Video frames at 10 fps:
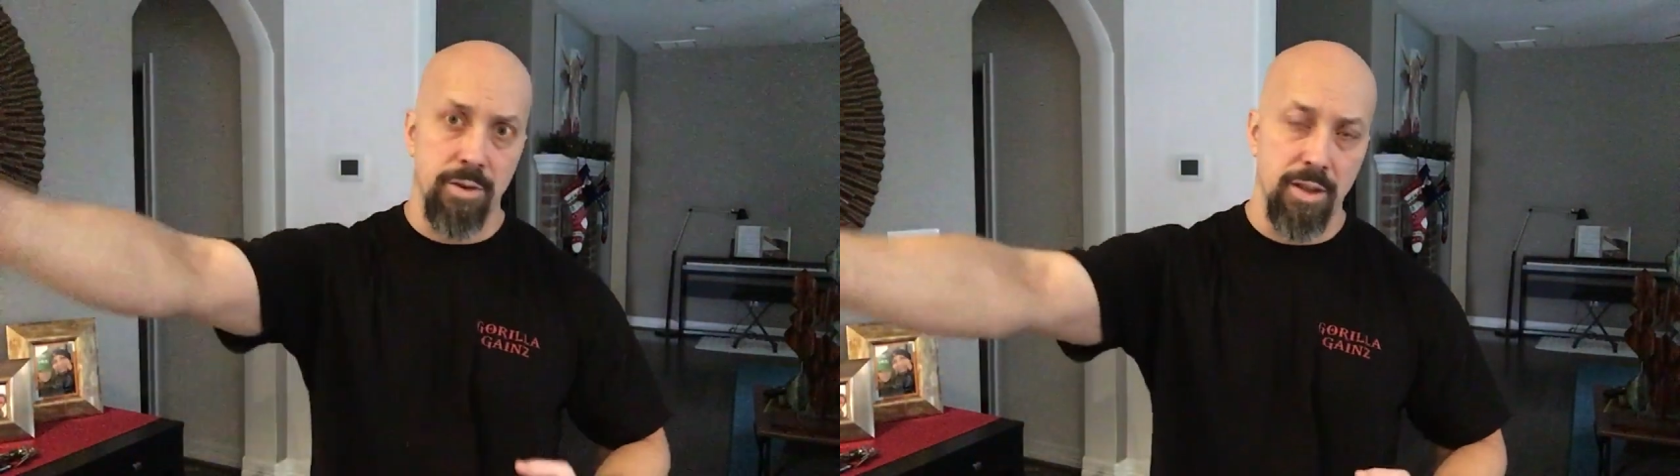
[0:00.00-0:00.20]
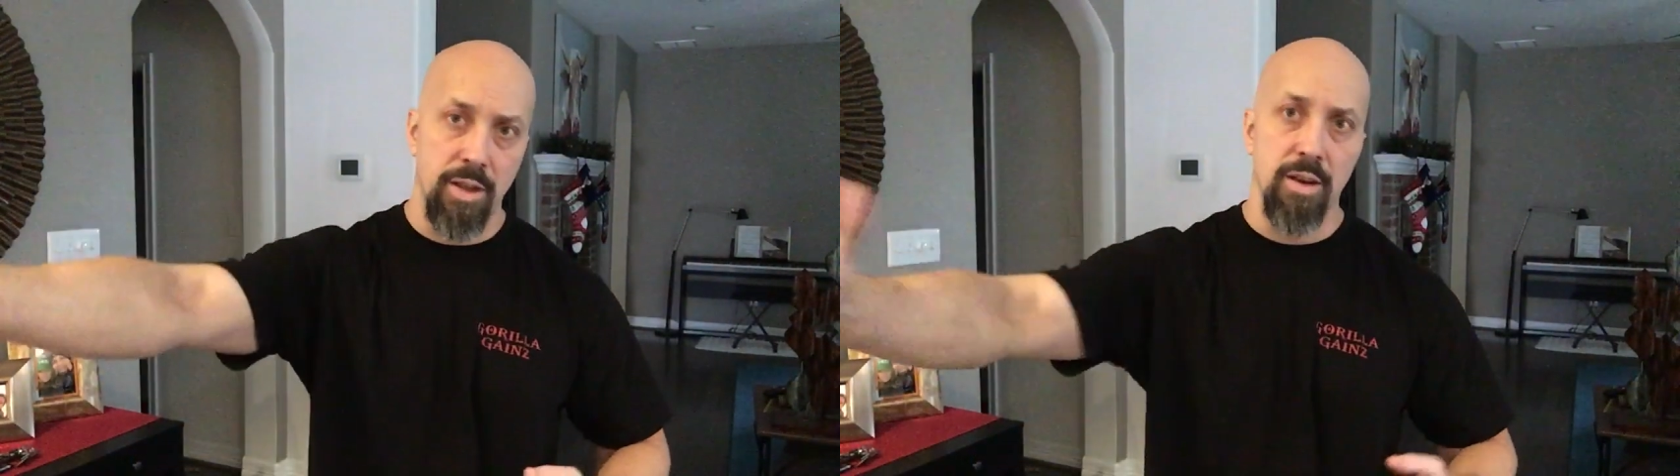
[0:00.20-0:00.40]

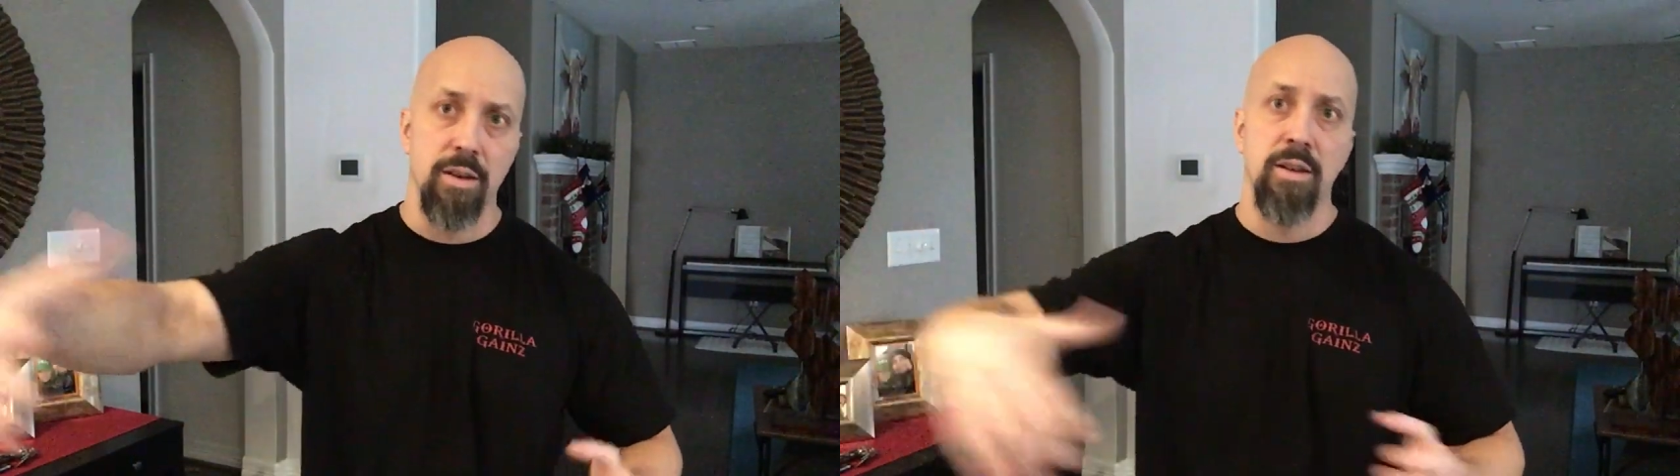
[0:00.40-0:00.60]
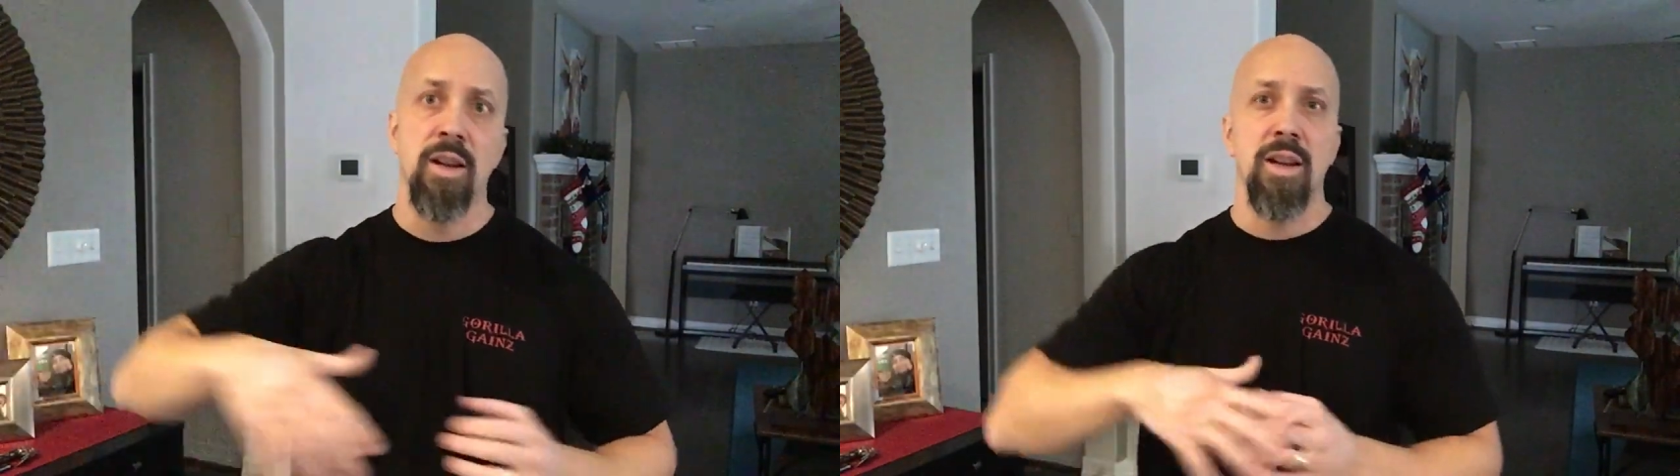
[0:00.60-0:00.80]
of the
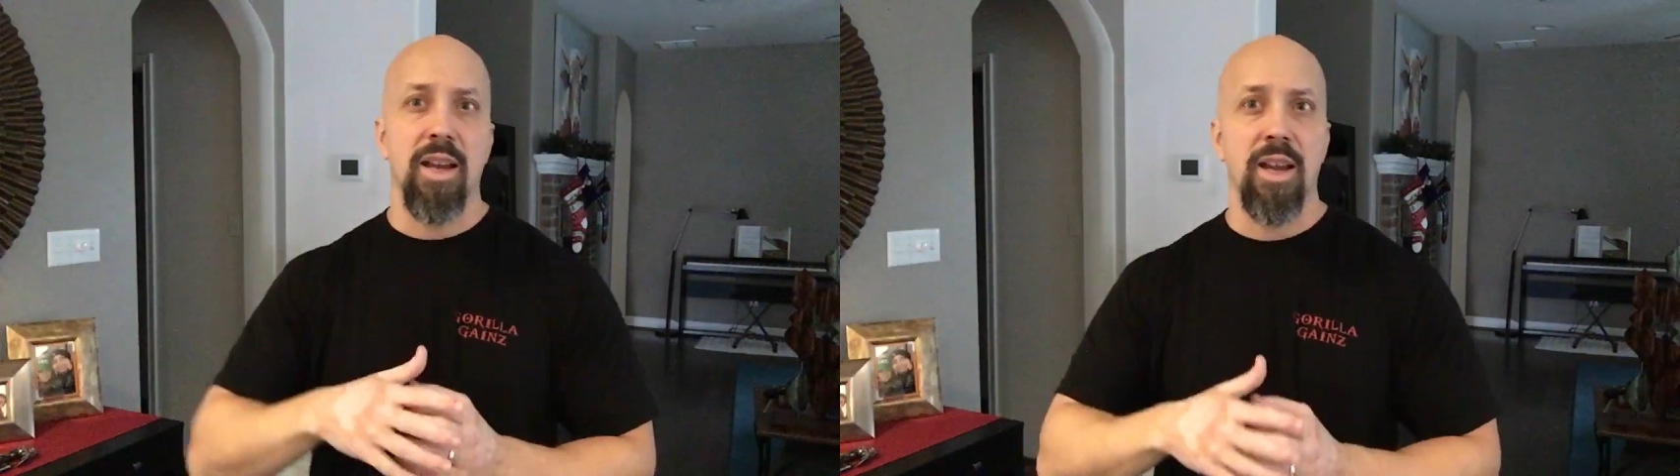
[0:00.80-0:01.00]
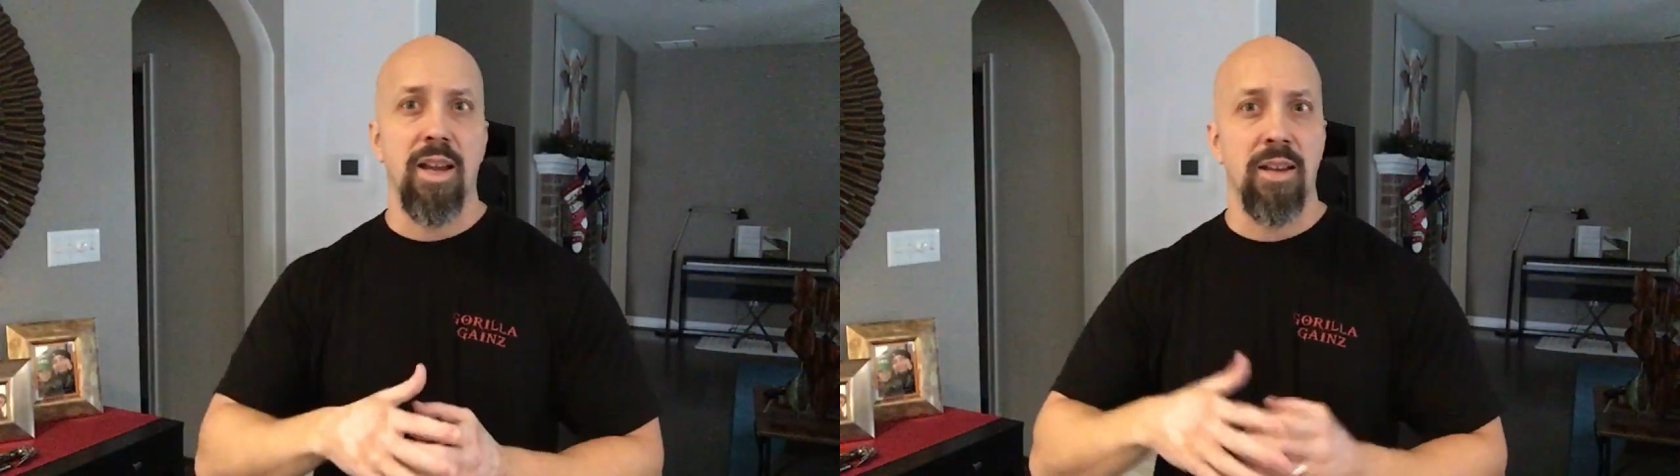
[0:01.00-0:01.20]
Year,
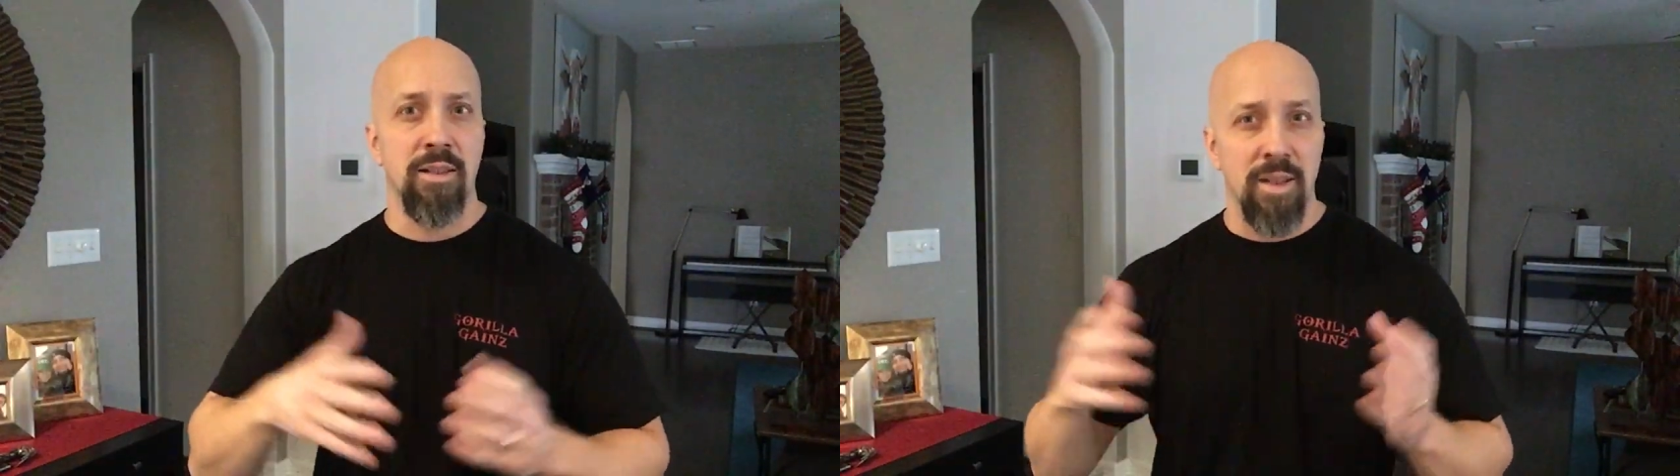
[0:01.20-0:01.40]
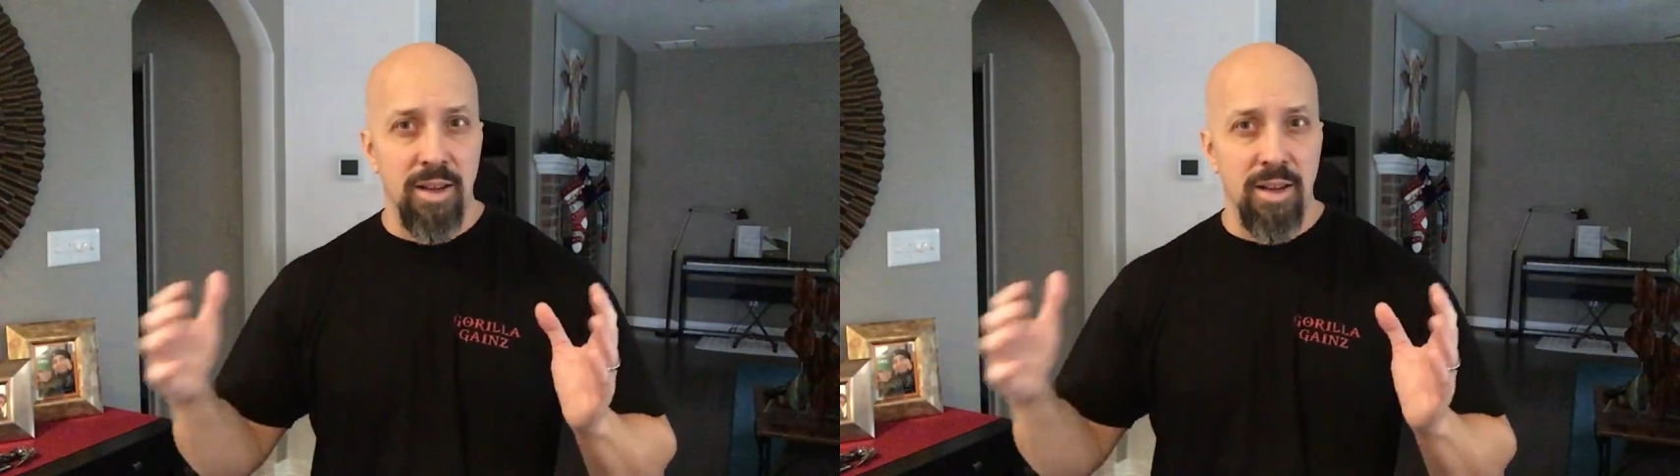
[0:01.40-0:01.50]
and